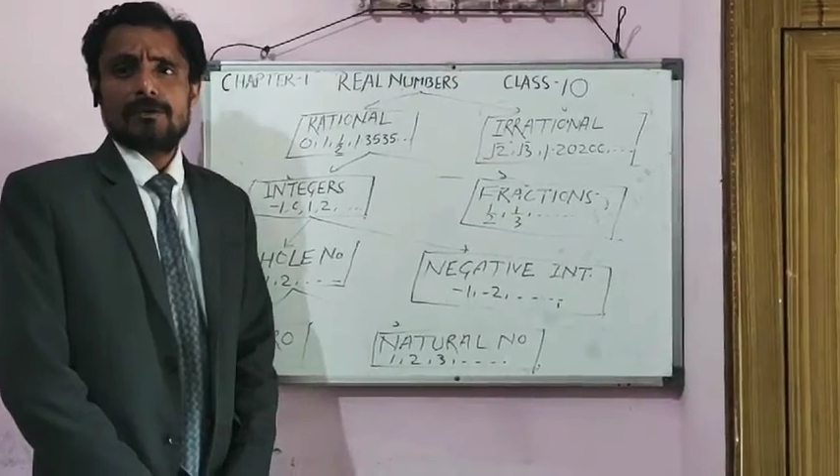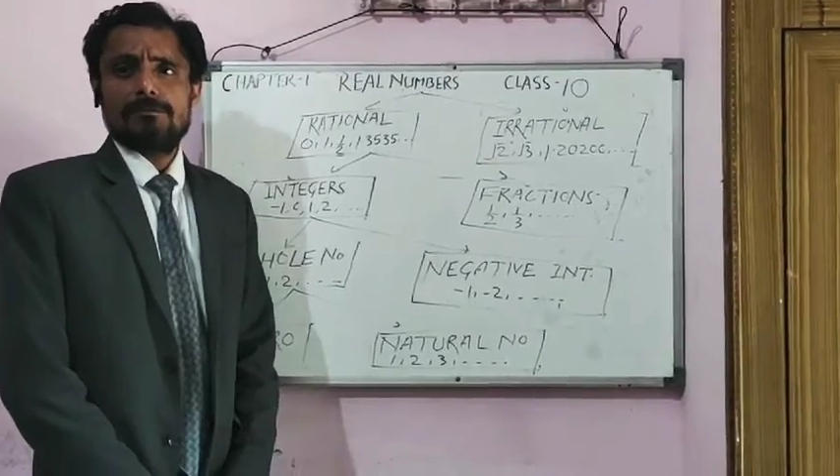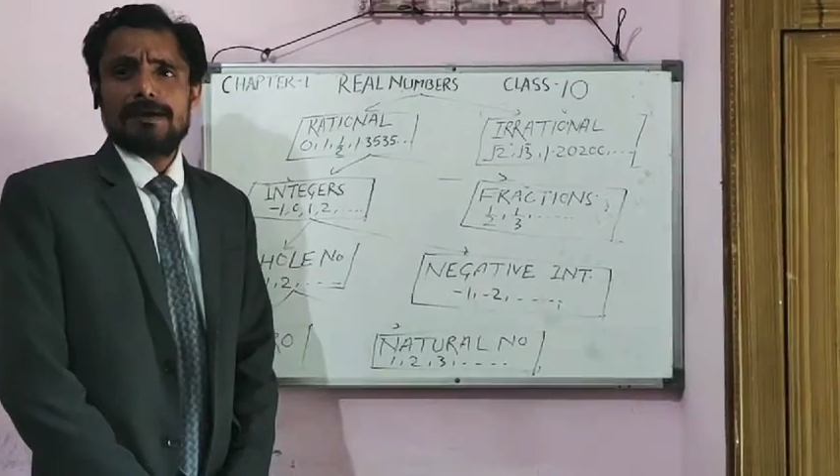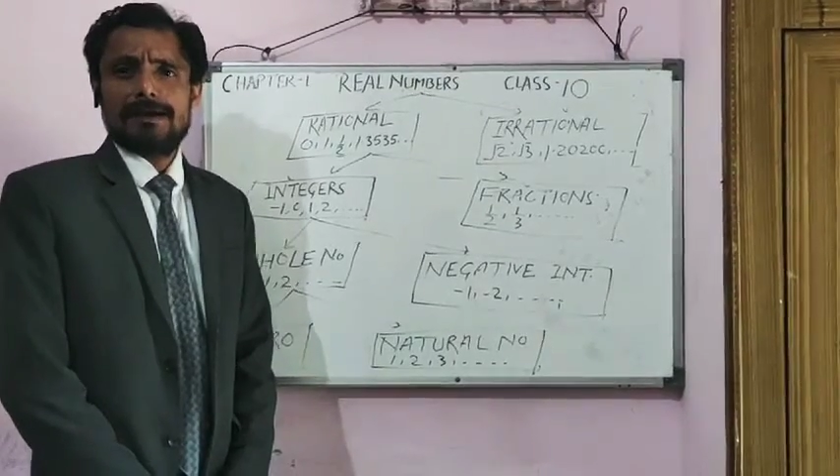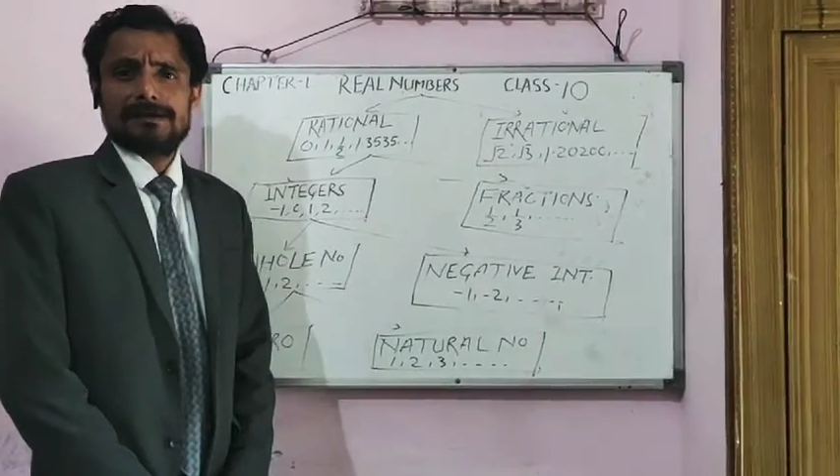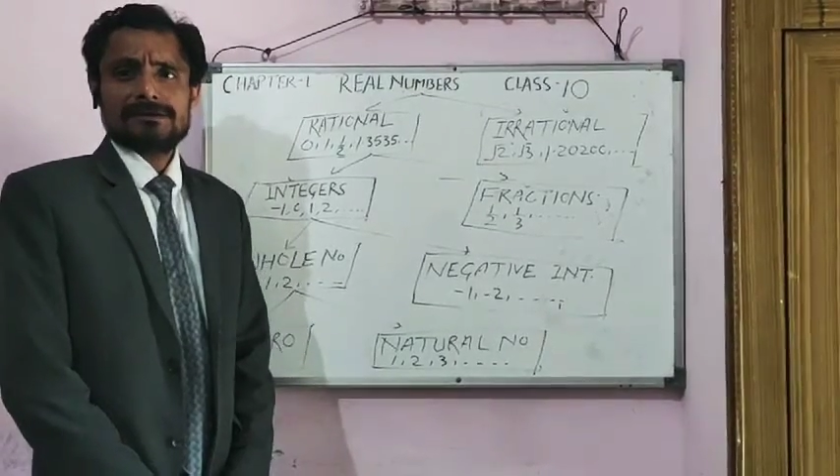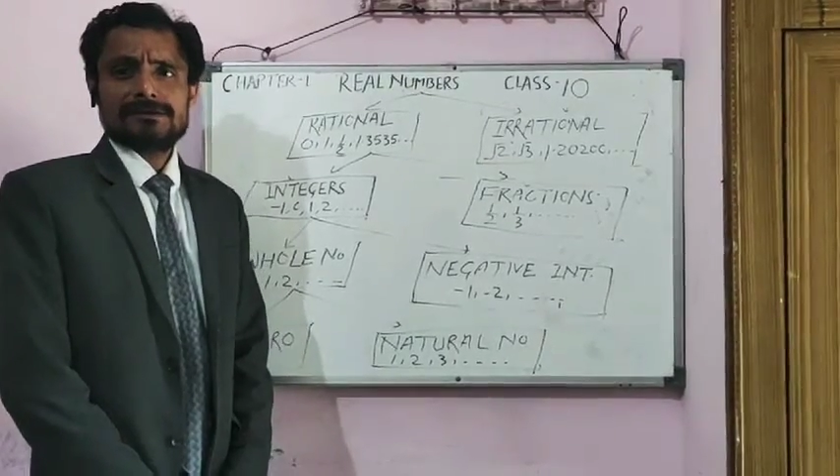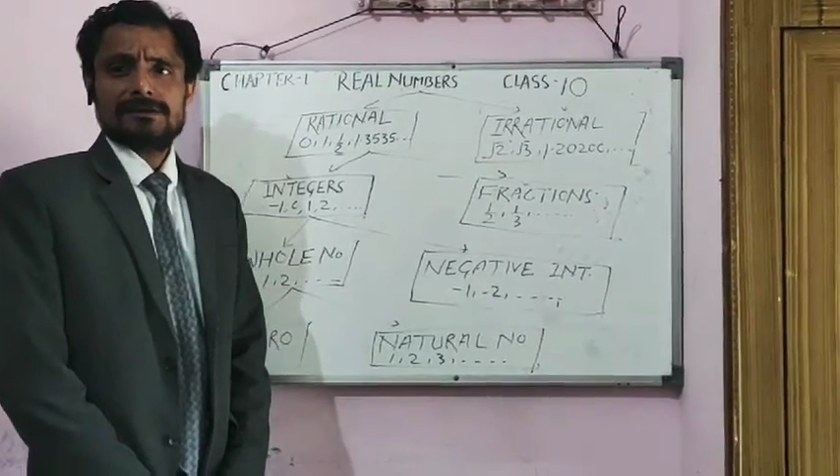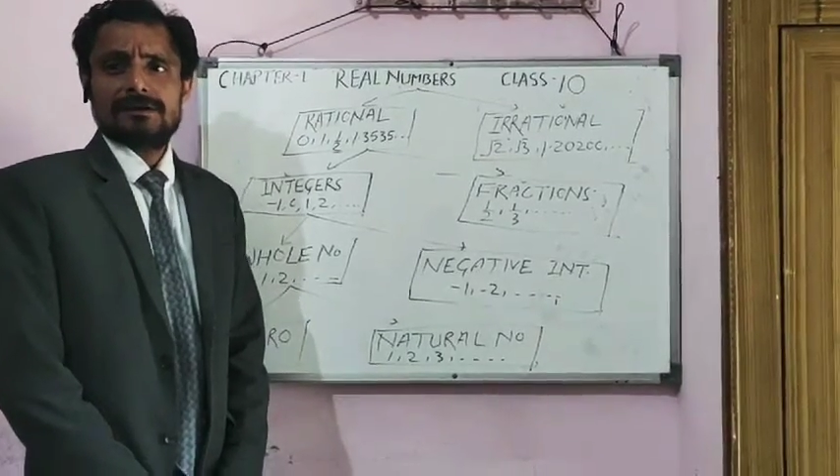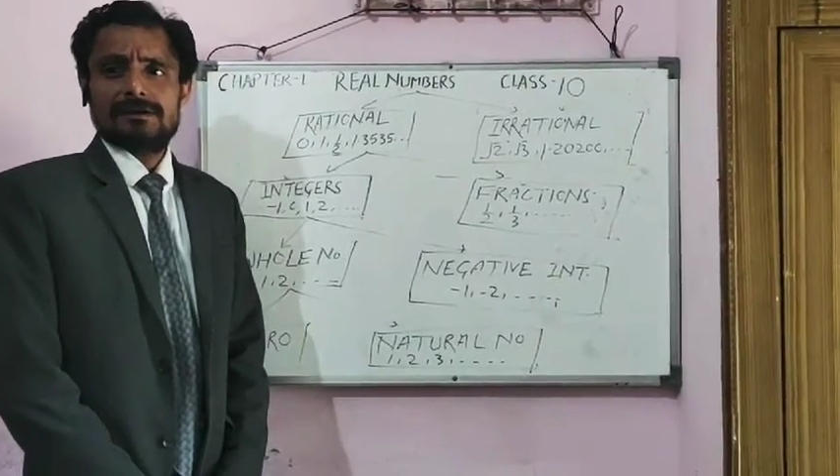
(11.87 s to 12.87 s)
maths
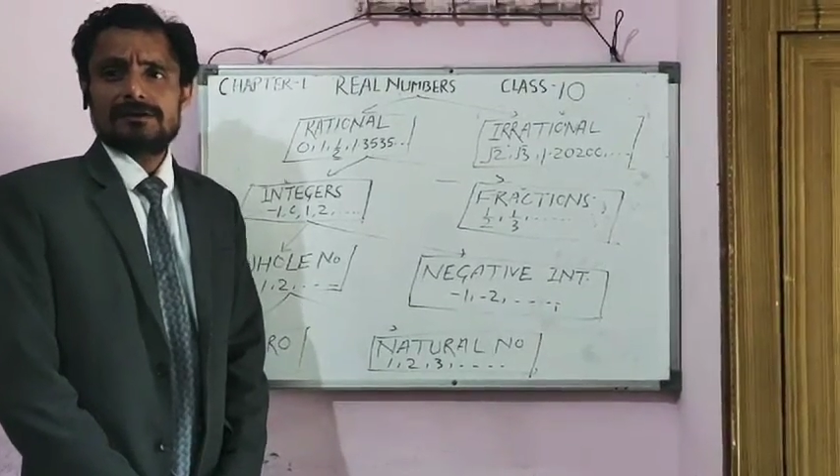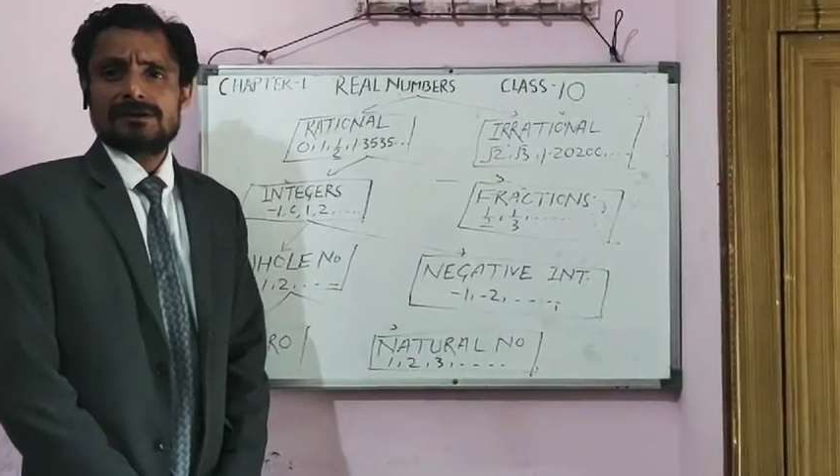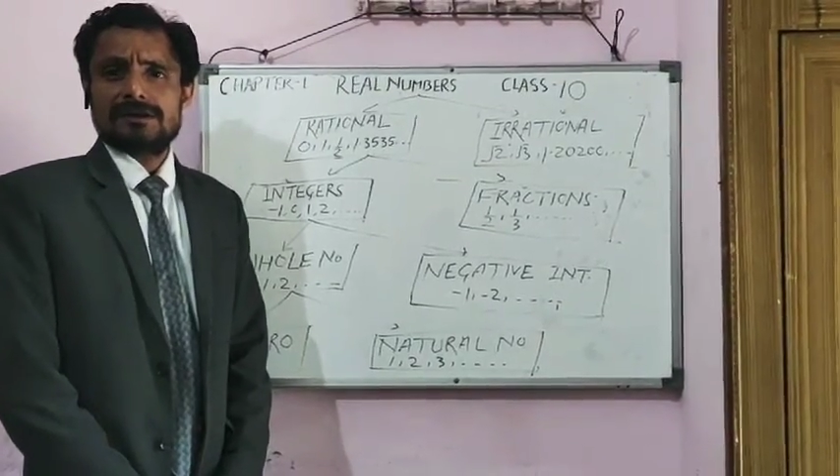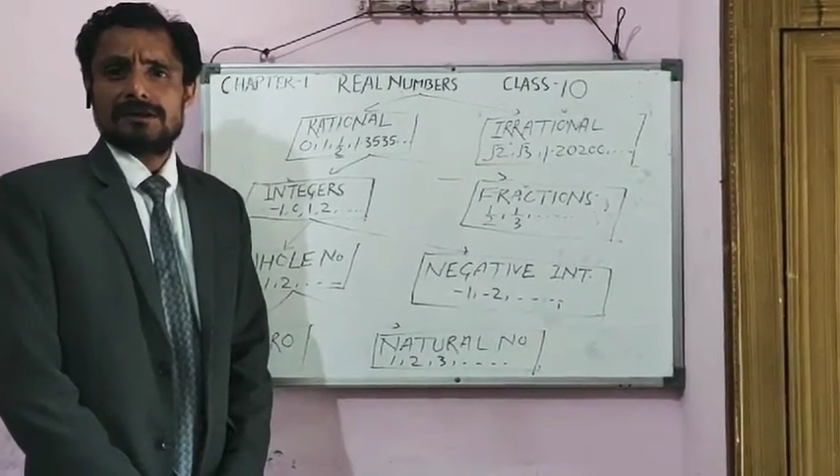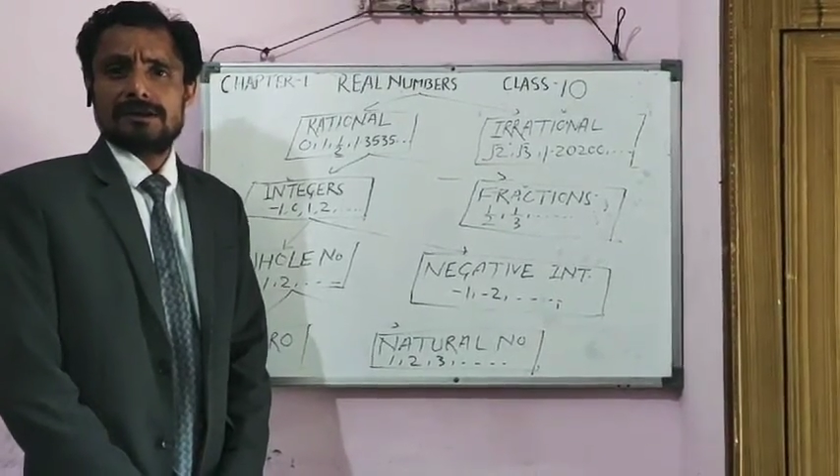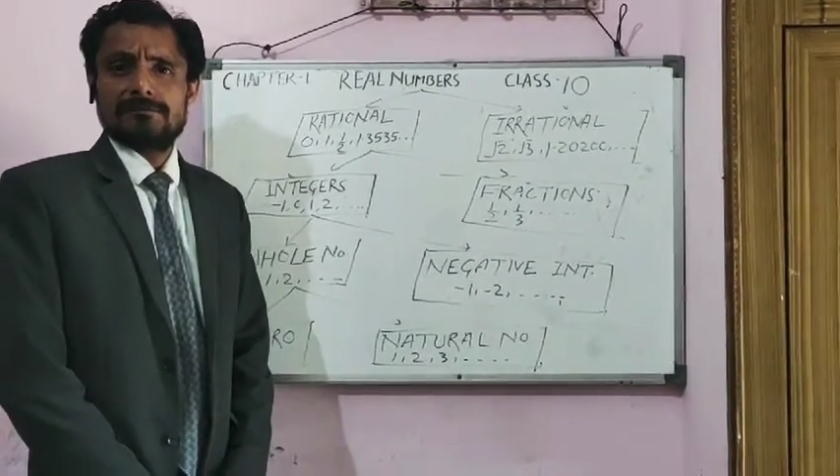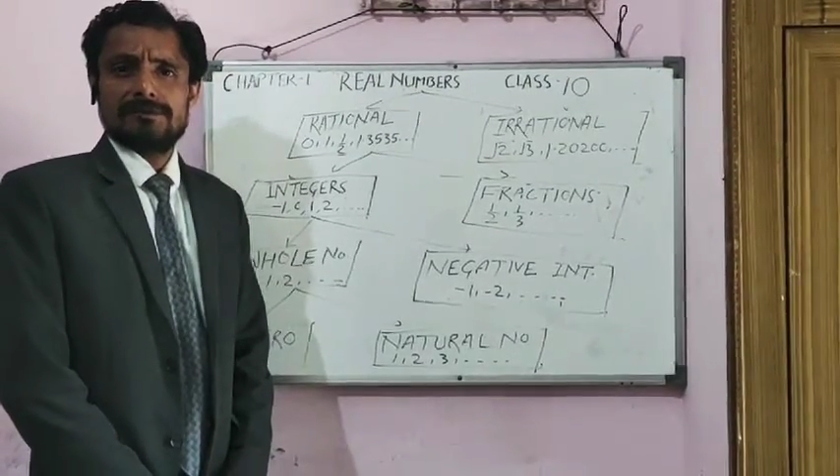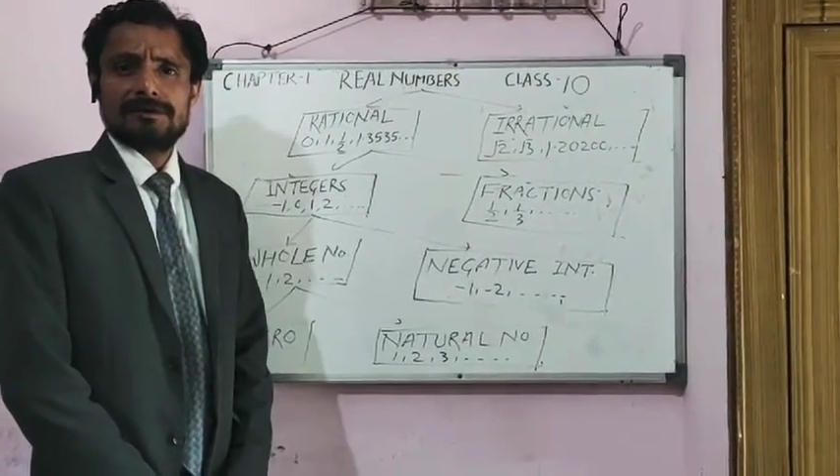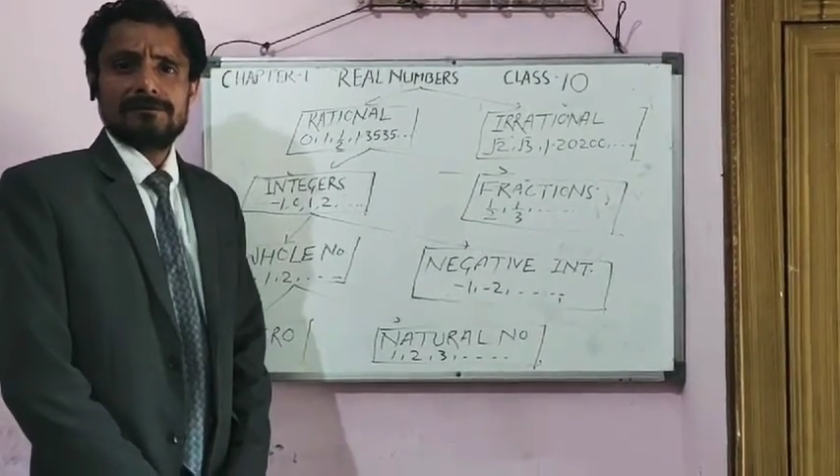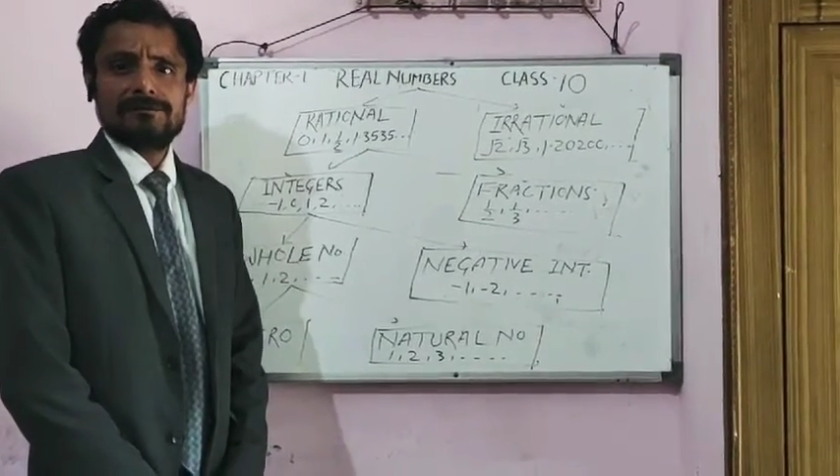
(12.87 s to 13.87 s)
is real number,